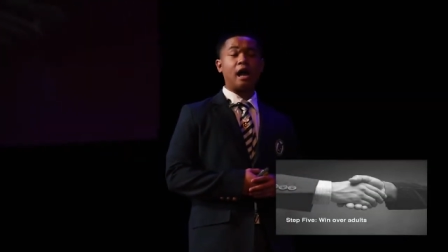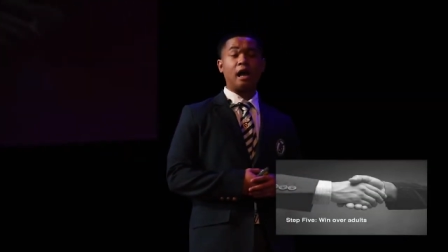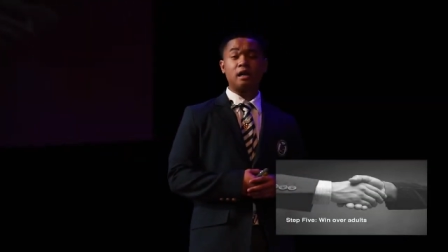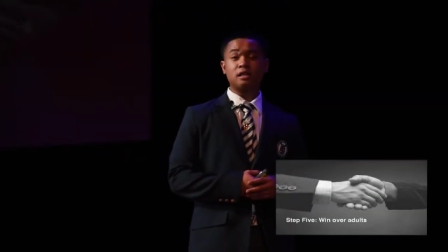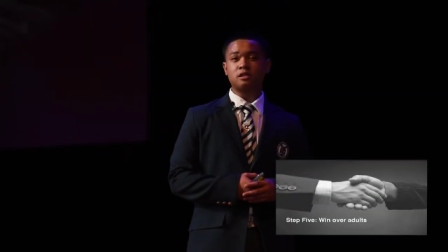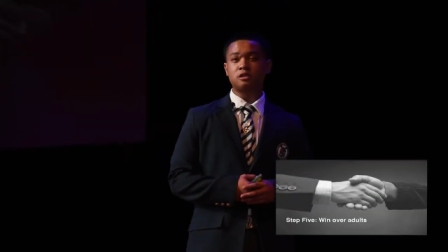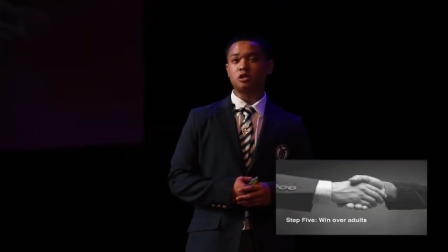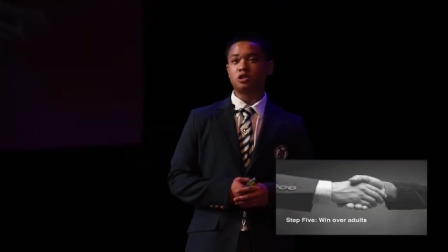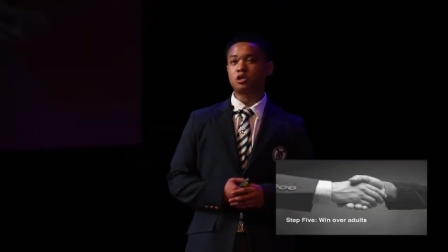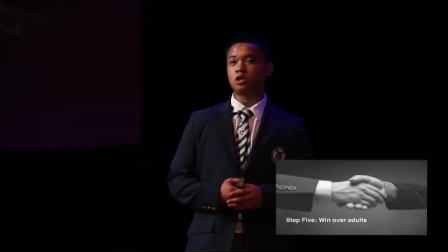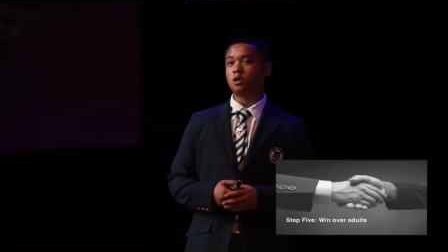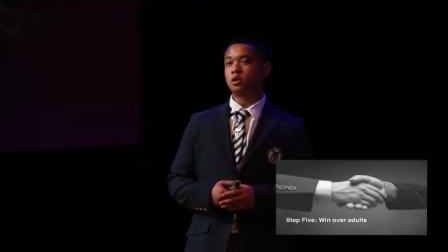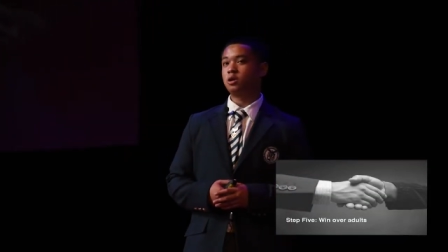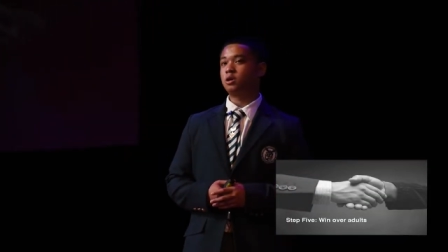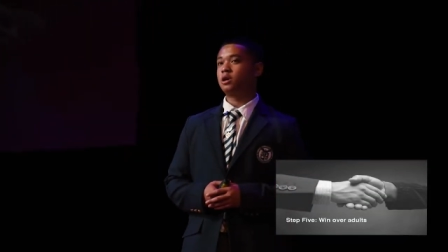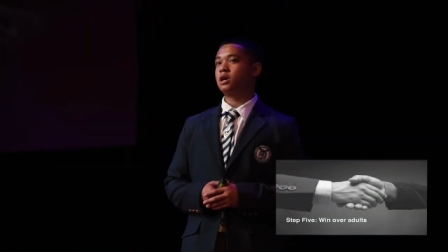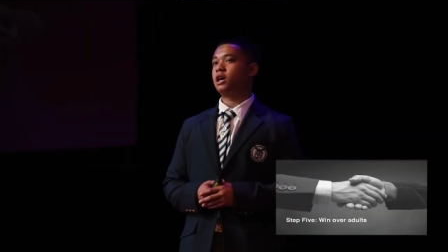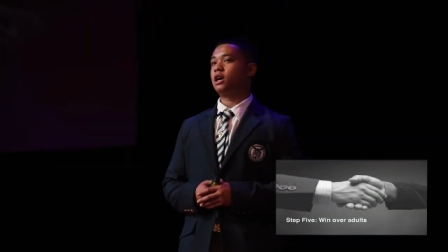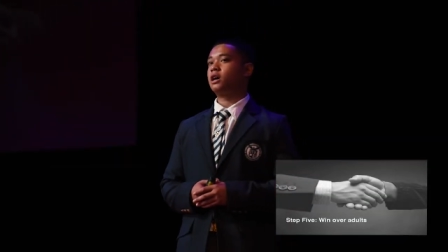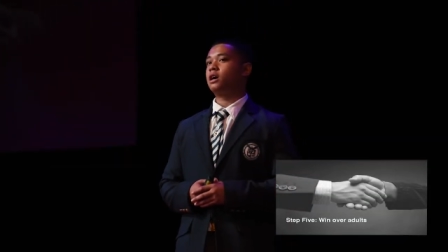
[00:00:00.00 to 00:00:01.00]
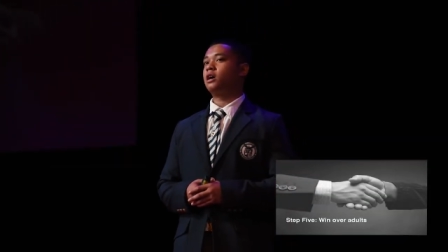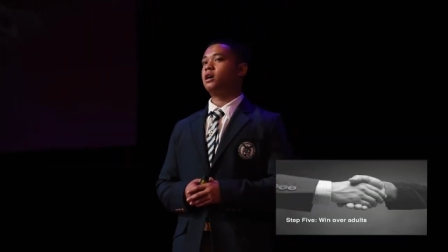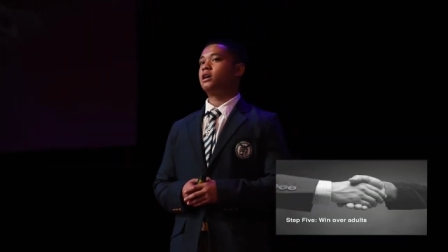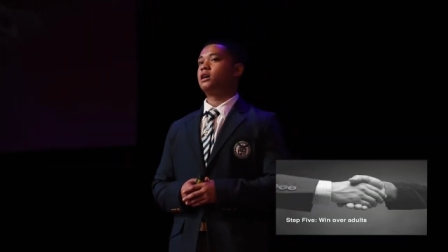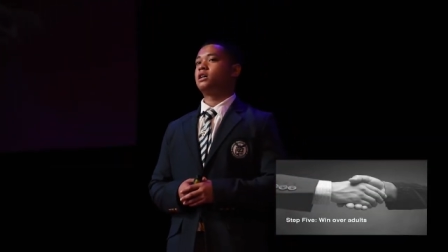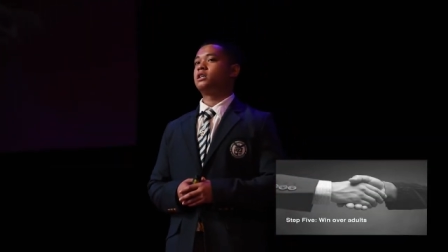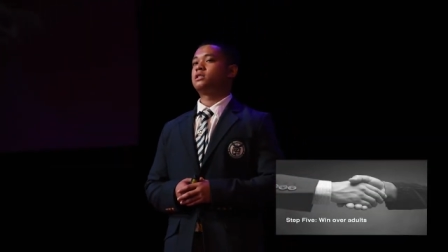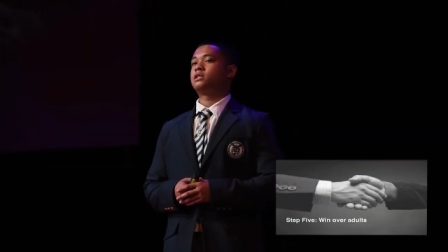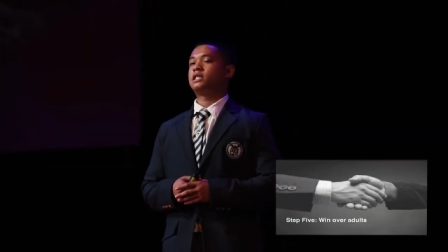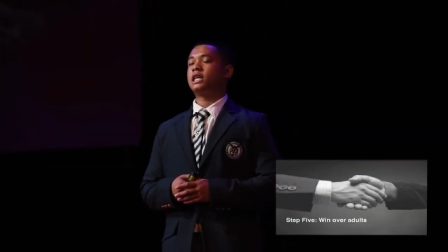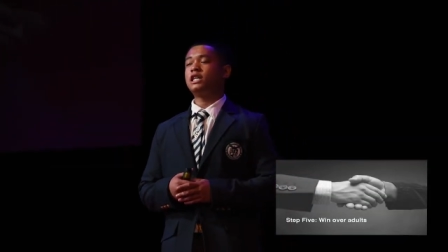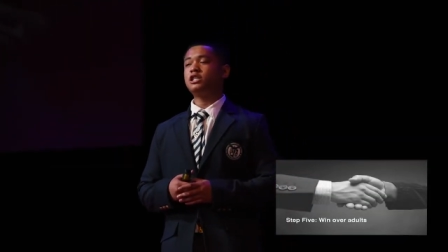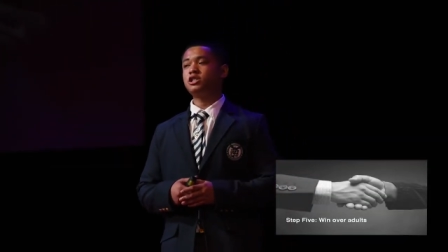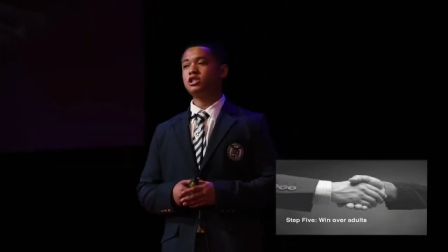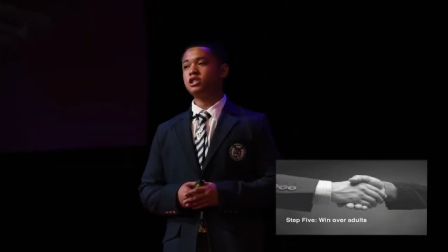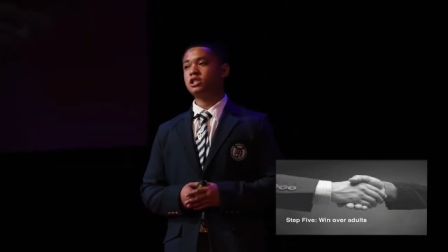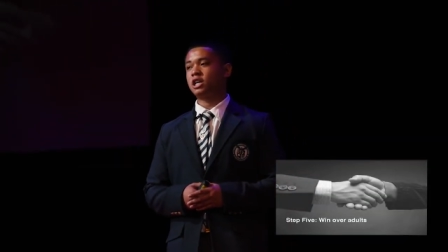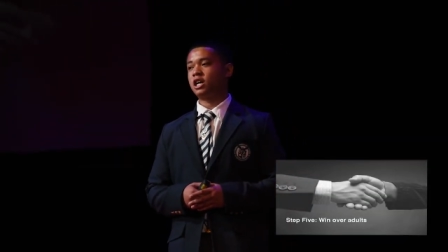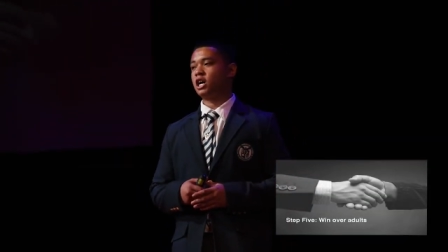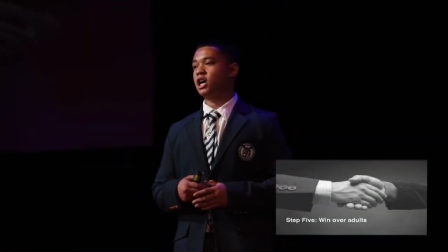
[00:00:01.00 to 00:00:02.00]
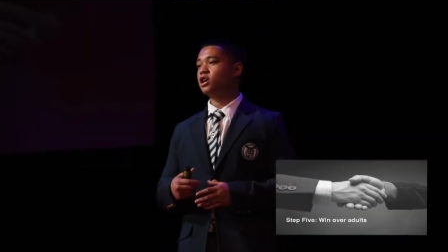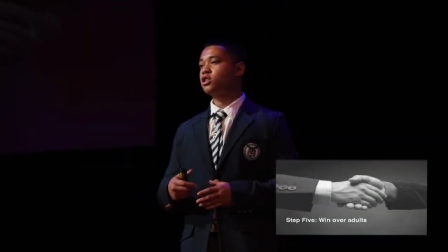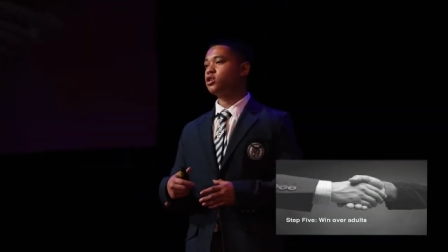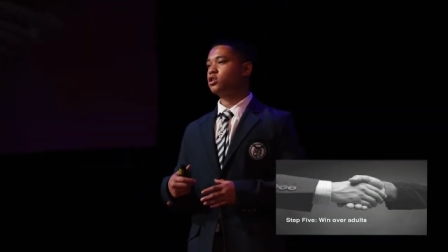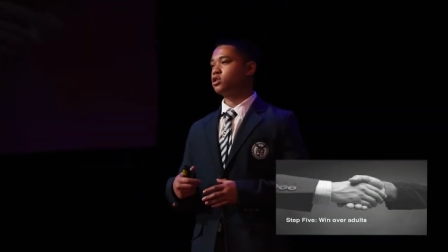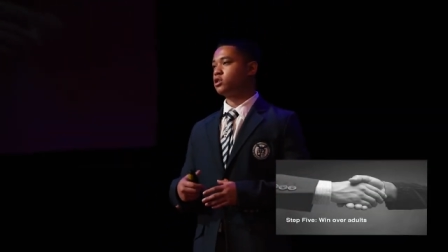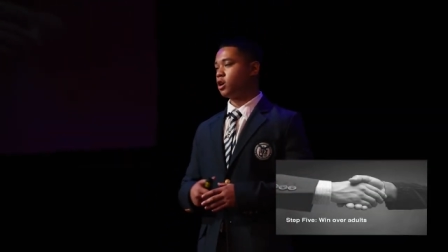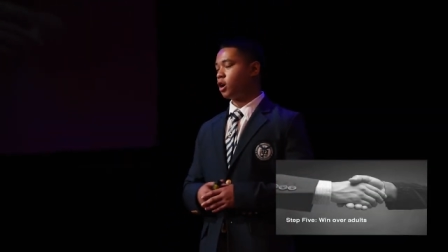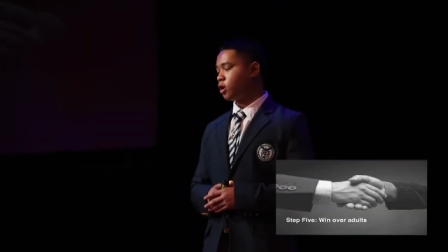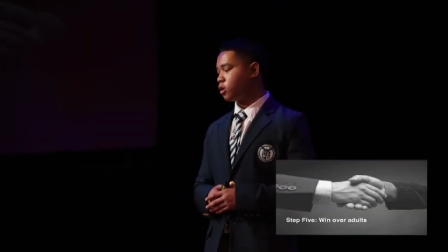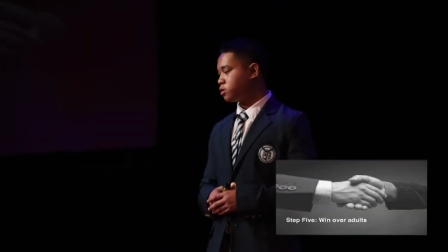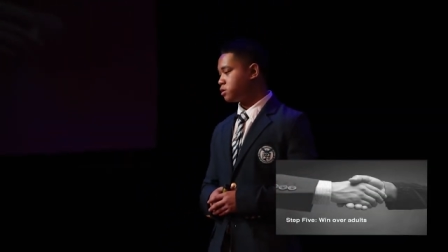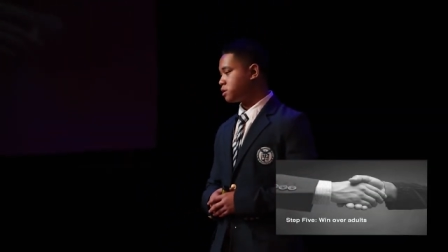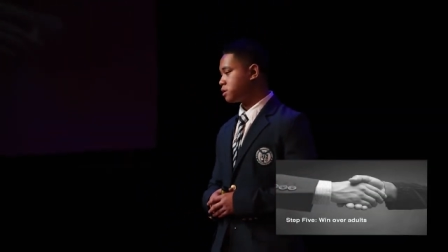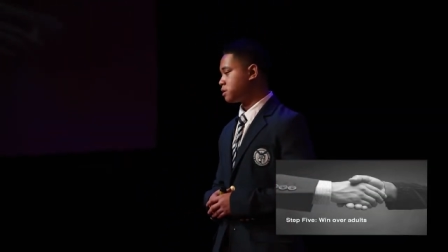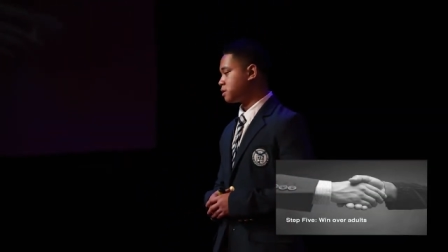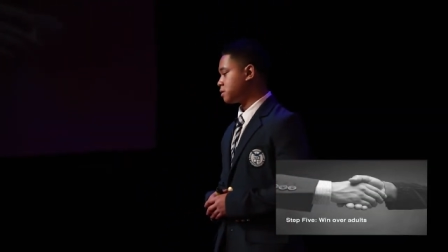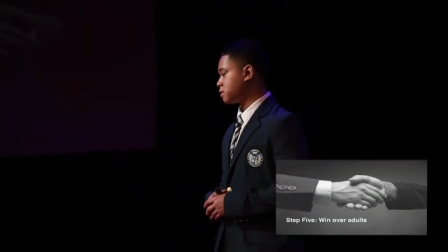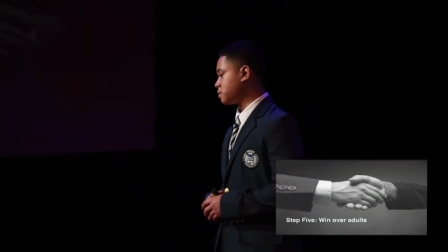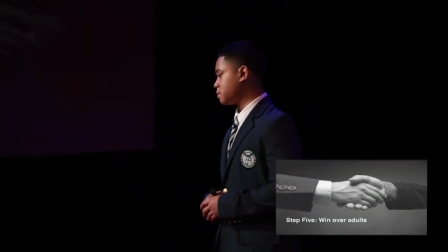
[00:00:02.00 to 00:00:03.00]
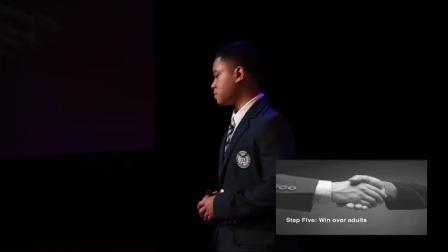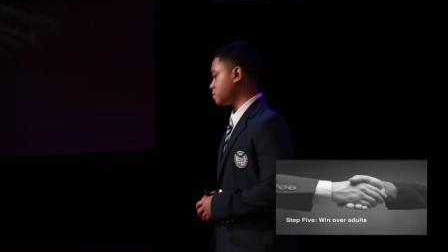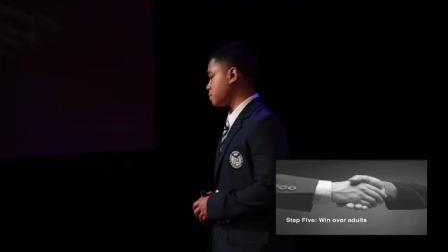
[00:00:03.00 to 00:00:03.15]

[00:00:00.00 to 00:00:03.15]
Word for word: had to show teachers and other adults